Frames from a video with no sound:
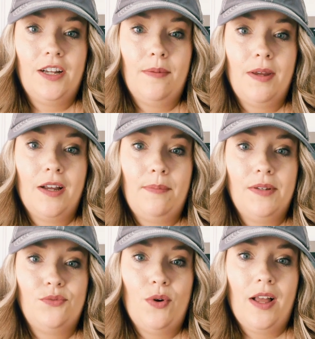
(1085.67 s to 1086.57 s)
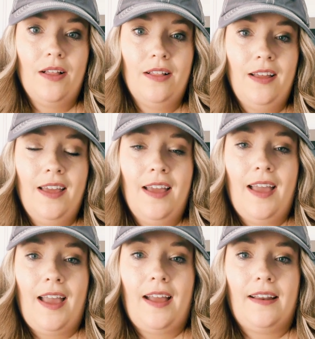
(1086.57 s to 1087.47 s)
coming up as well.
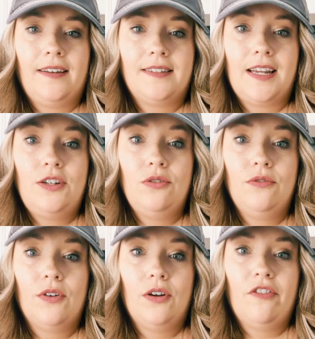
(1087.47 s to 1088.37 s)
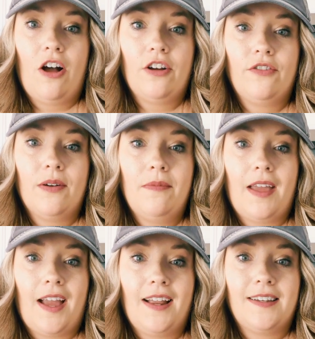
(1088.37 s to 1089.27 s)
And stay tuned for a vlog from
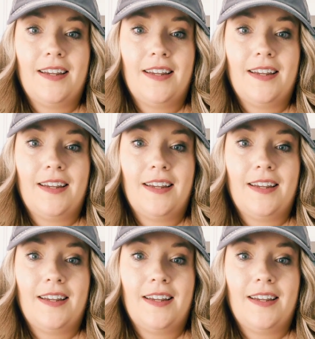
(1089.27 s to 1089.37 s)
that.